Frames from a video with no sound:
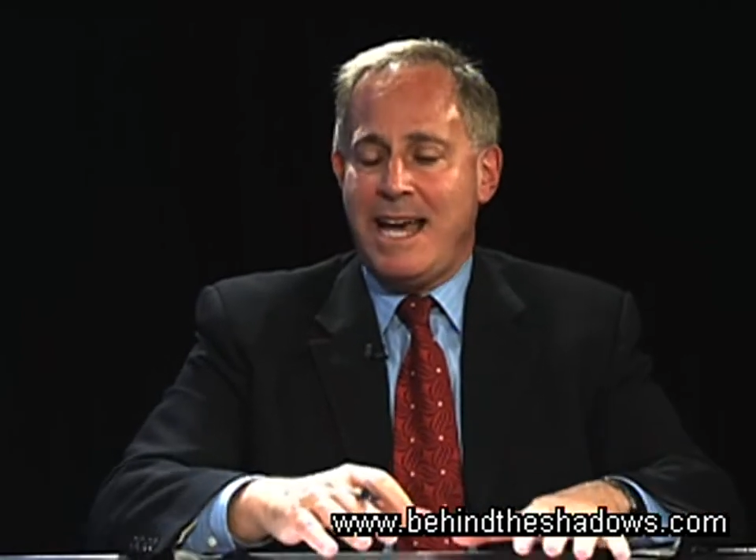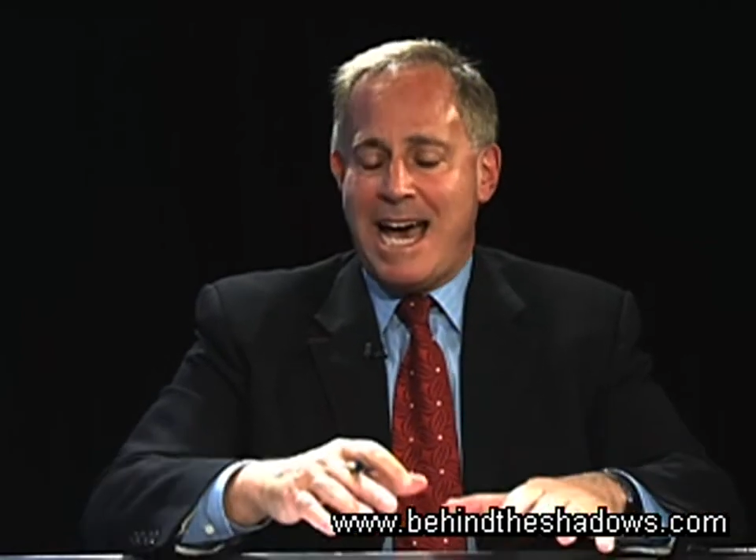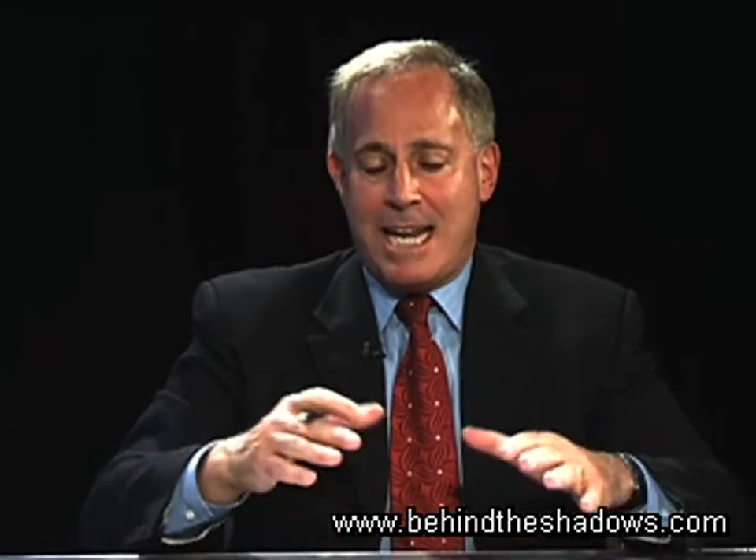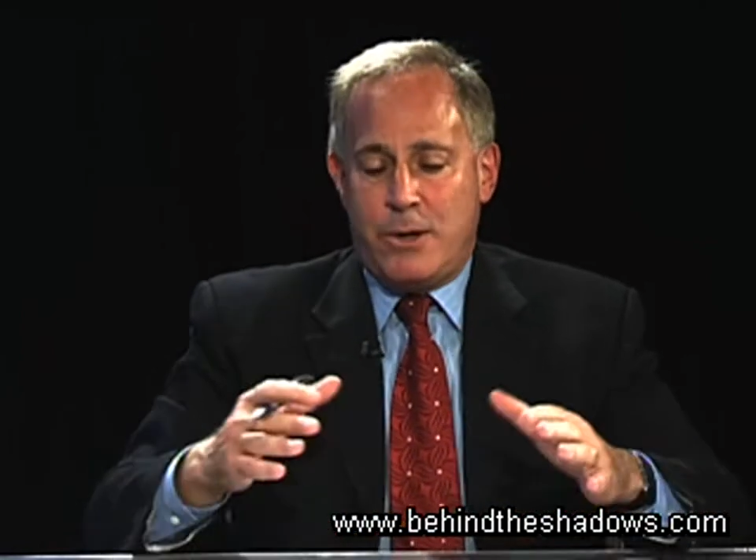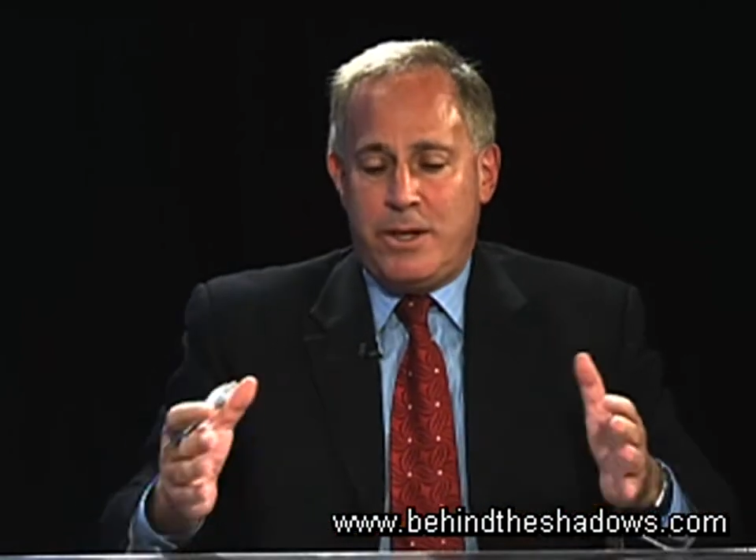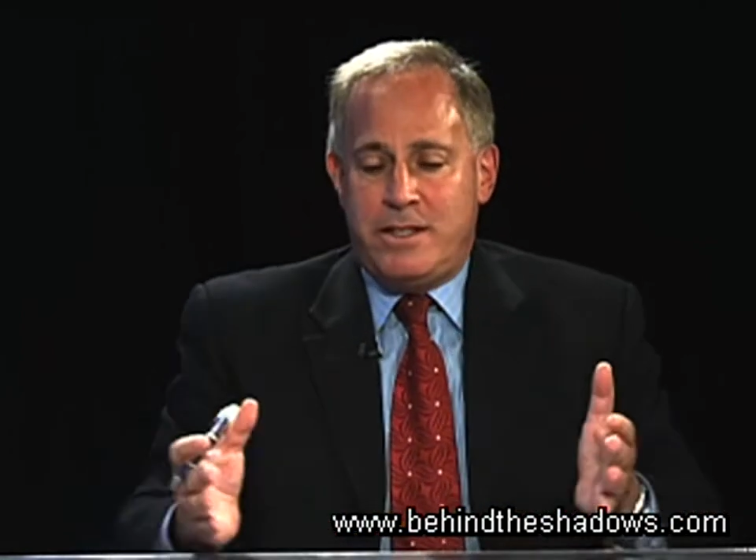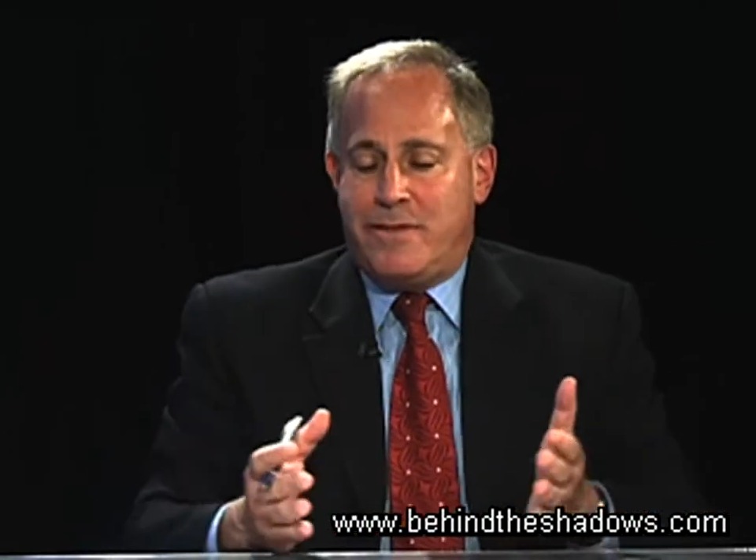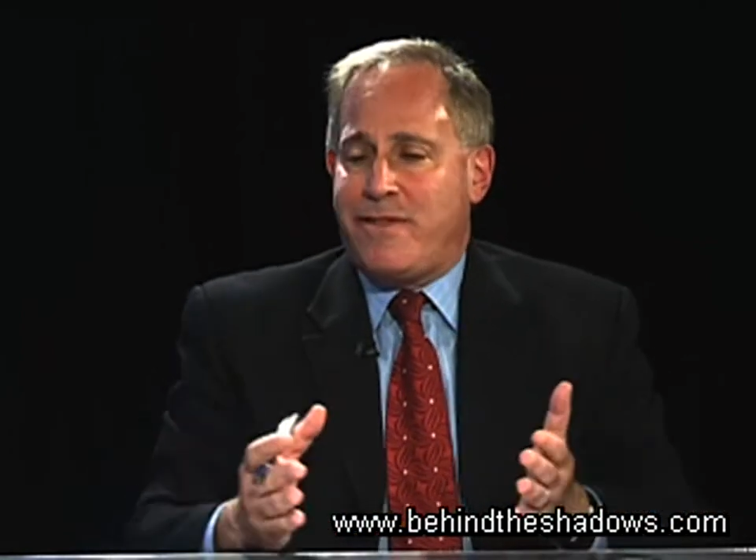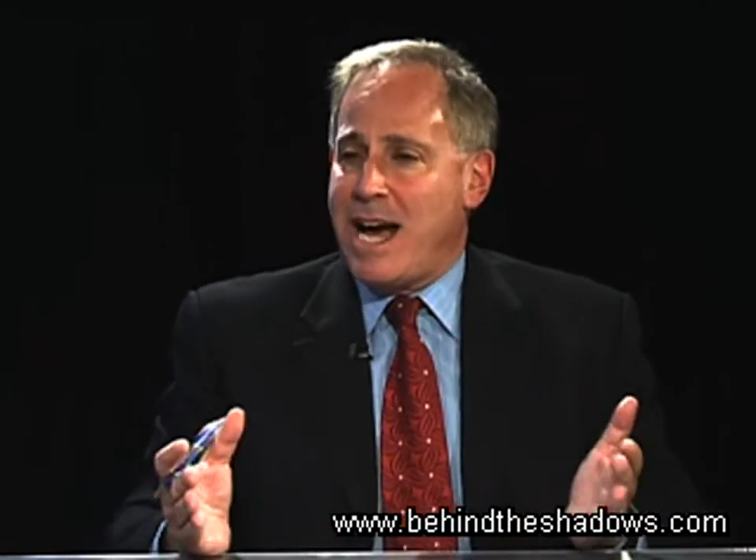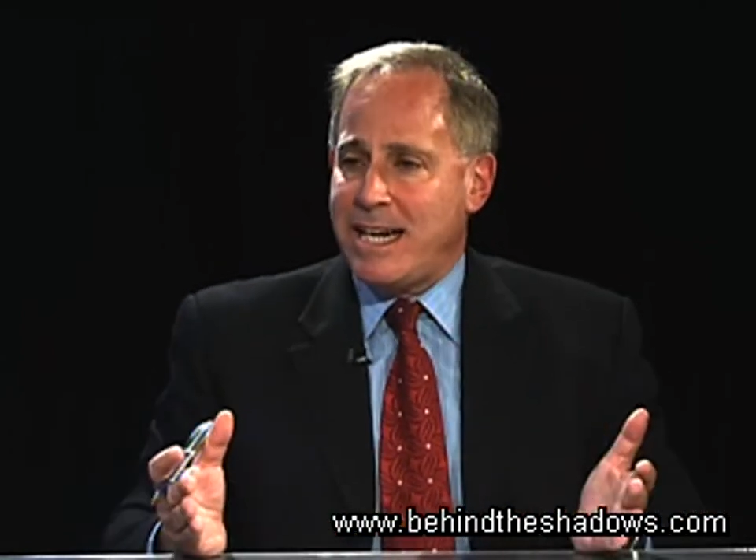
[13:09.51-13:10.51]
how do we
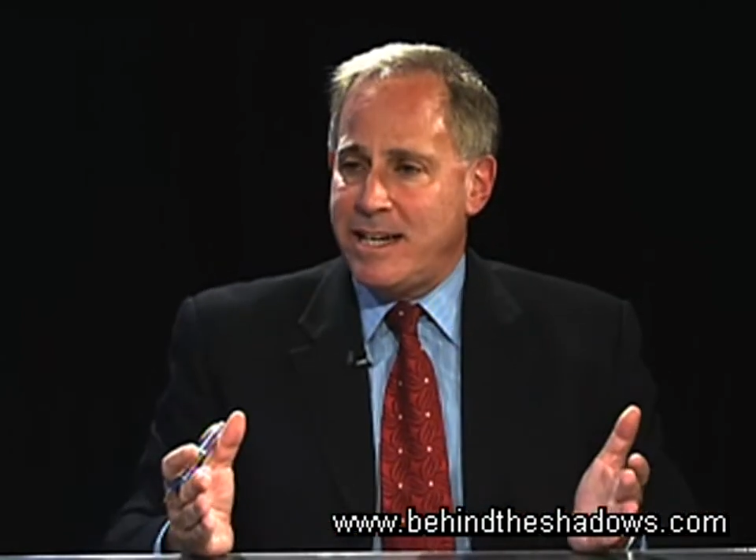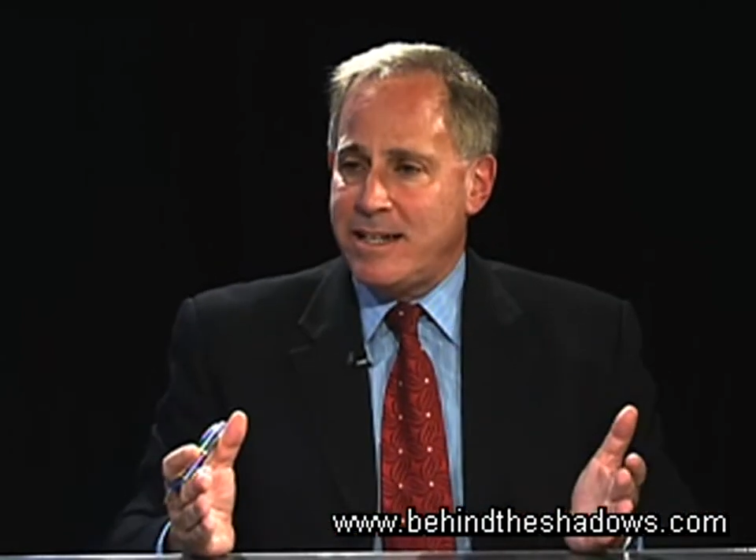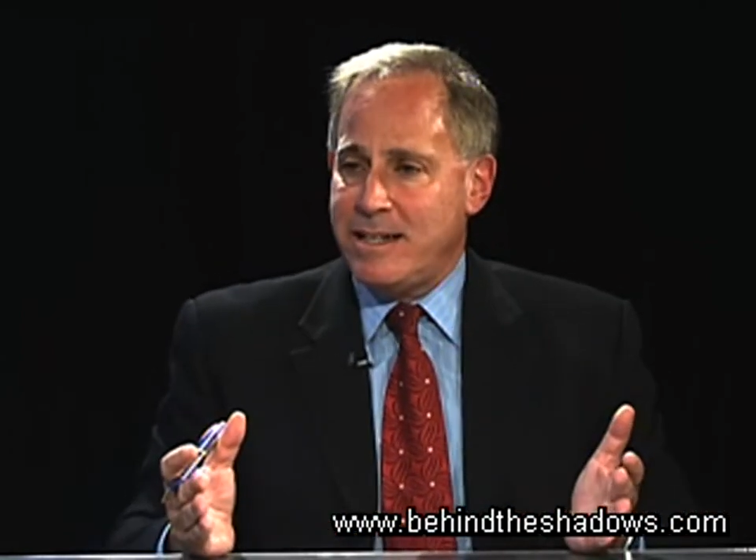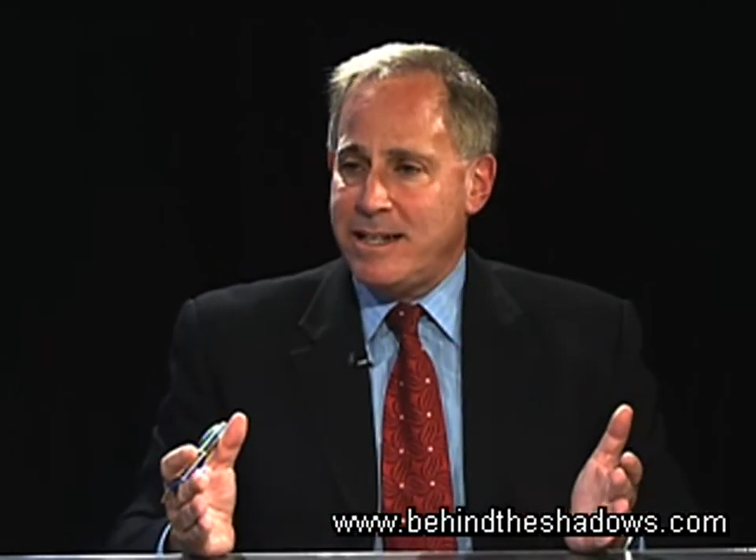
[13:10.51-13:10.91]
define it?